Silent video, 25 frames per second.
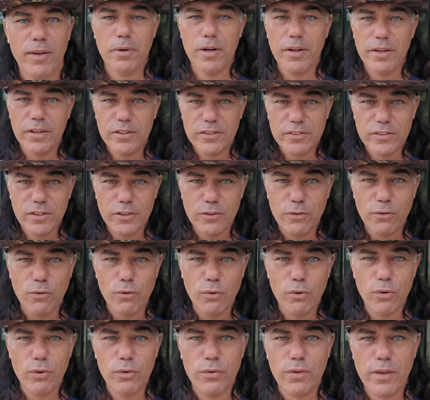but it is the
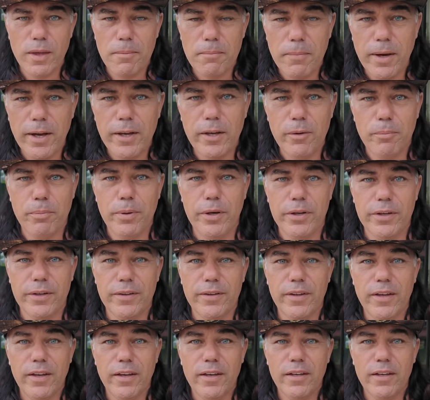truth in my opinion.